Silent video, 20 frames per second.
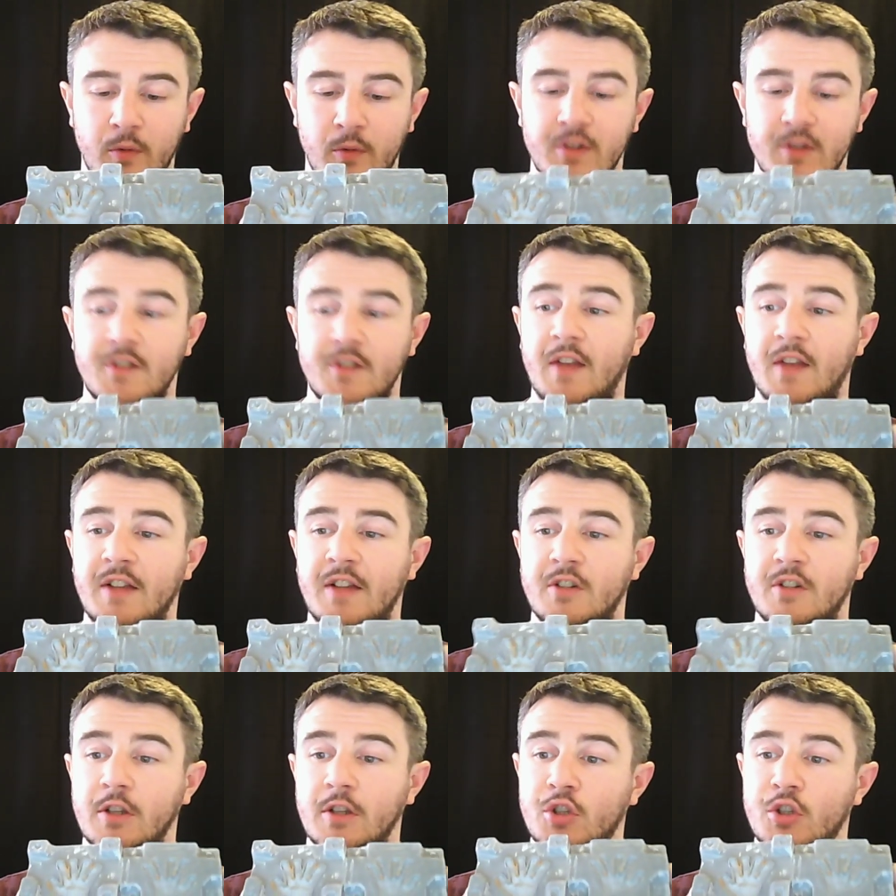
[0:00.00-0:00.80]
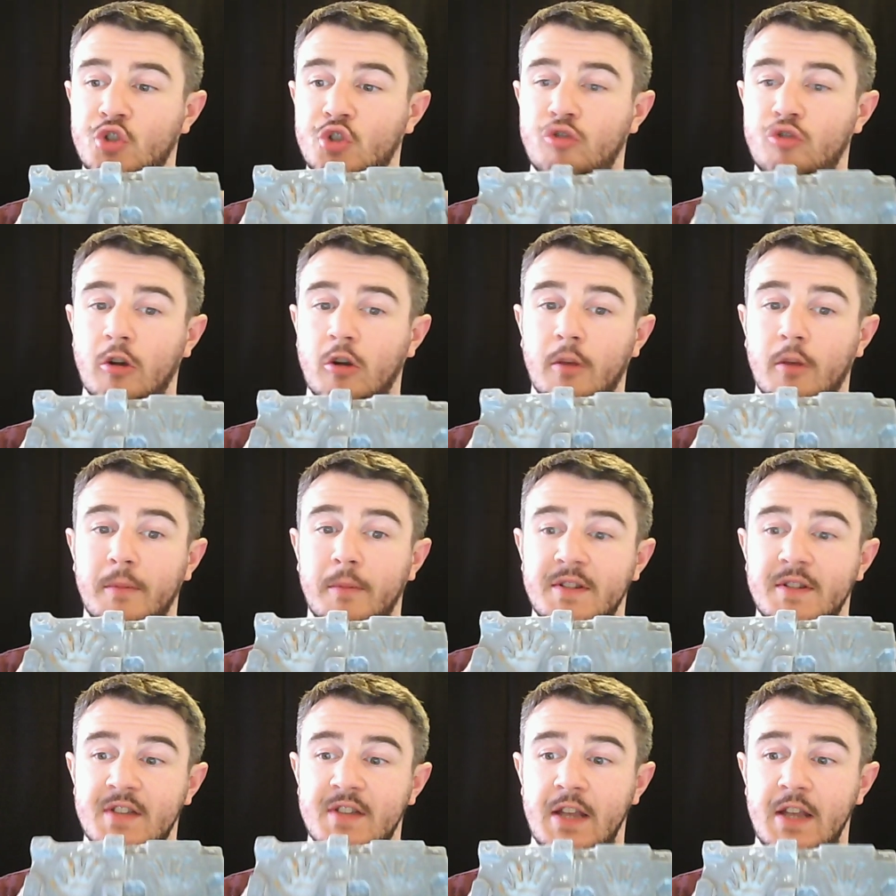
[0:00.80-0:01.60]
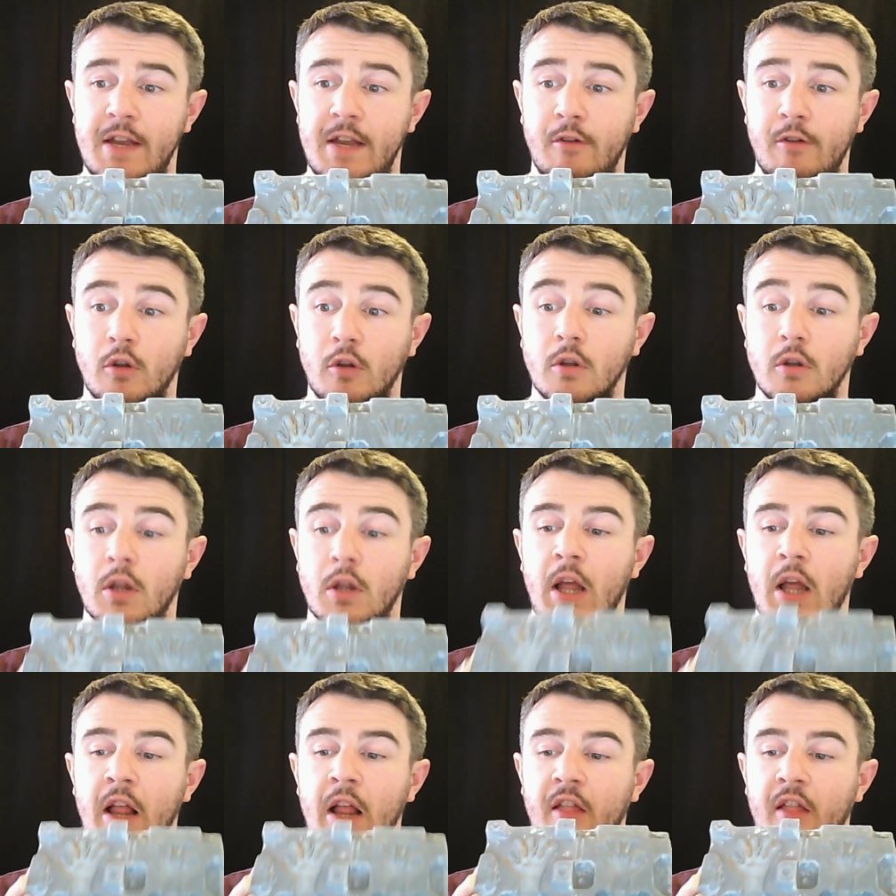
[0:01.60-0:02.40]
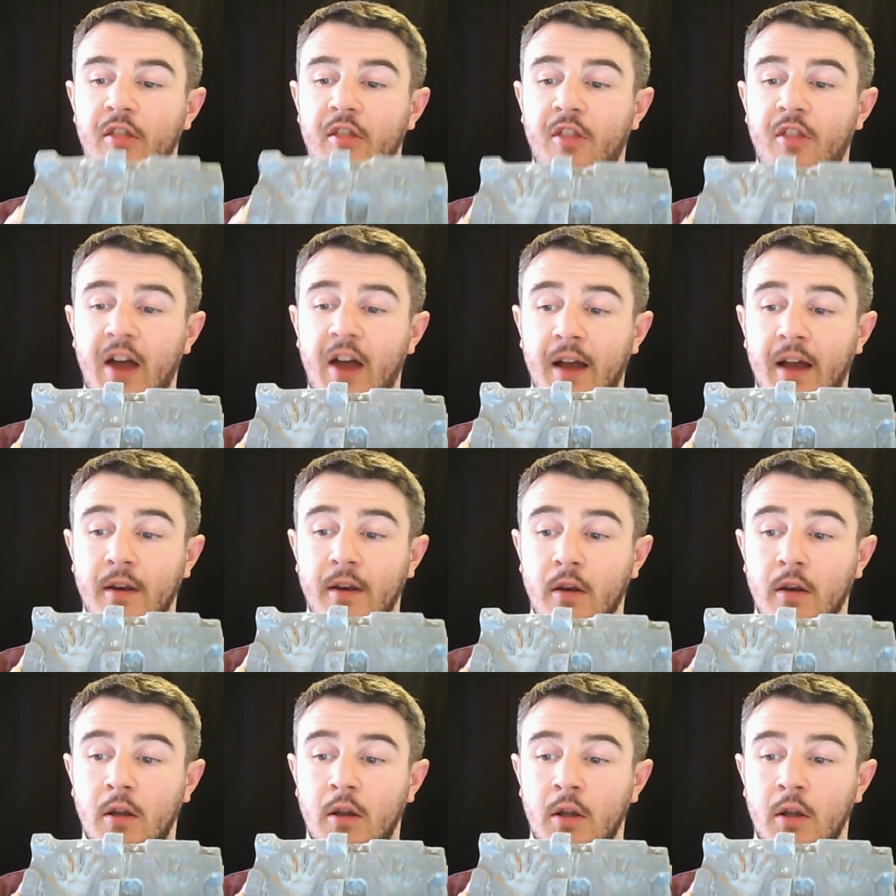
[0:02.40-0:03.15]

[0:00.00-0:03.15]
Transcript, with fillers: which is actually a stronger material than